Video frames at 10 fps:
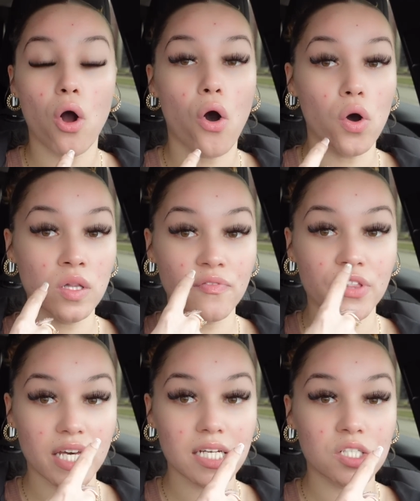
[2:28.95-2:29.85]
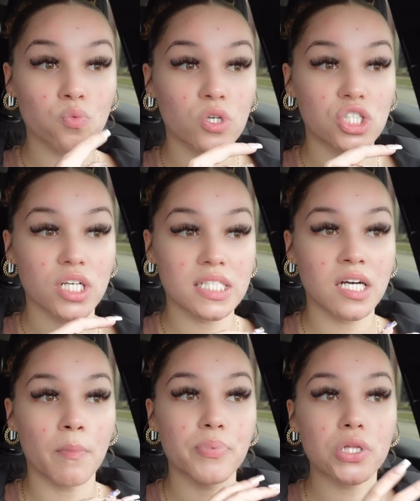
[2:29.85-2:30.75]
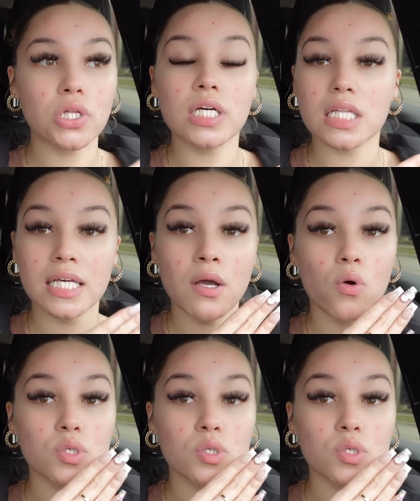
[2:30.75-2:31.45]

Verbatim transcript: All of this was just completely